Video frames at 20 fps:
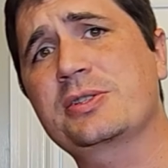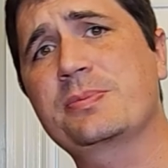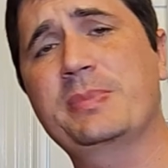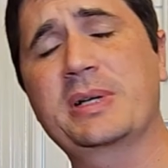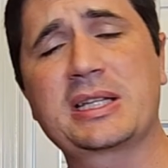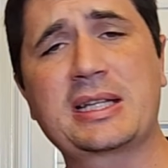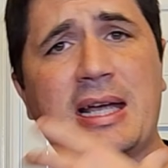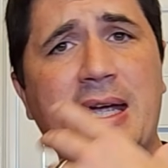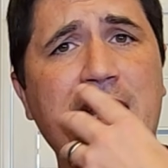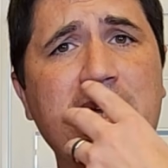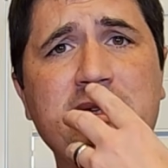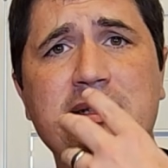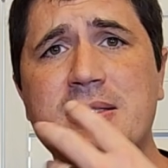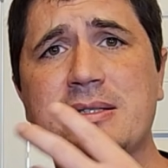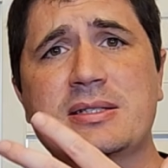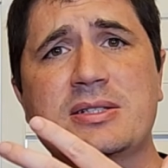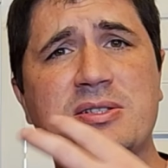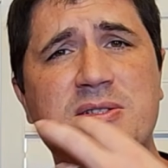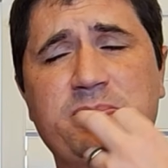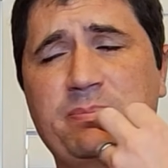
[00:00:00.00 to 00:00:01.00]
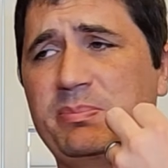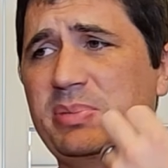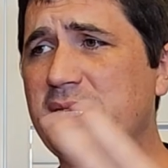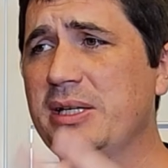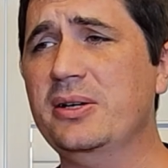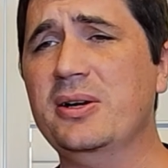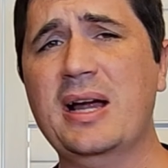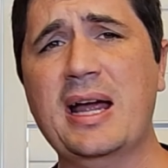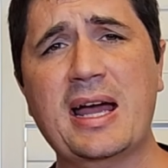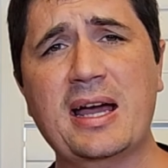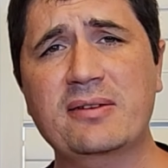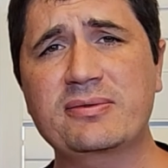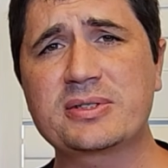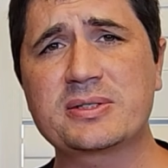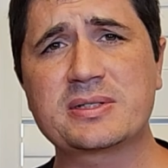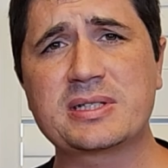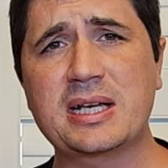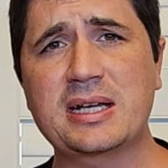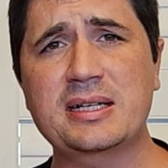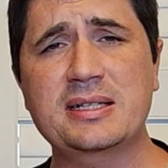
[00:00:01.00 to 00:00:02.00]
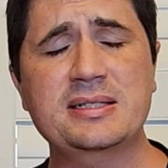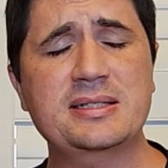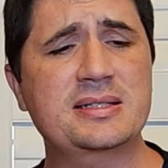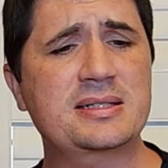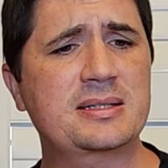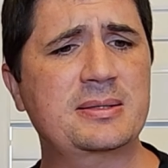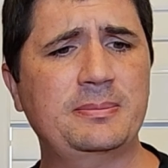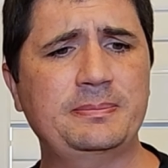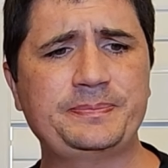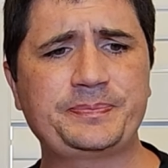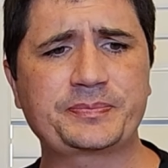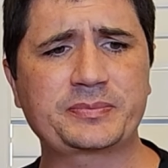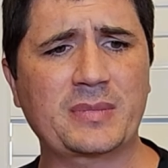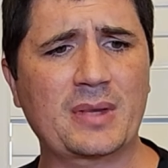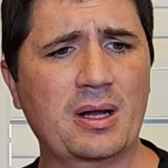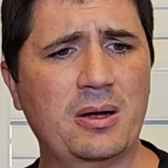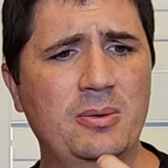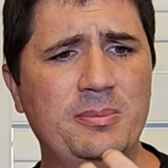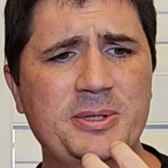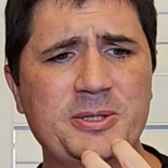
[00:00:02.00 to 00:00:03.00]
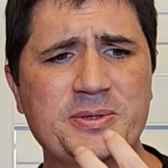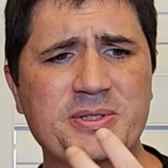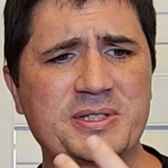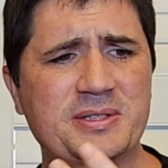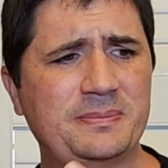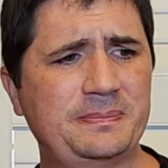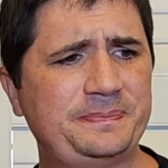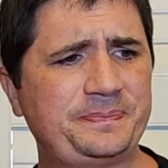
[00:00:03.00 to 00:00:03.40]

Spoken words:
but they had this just bitter aftertaste, almost,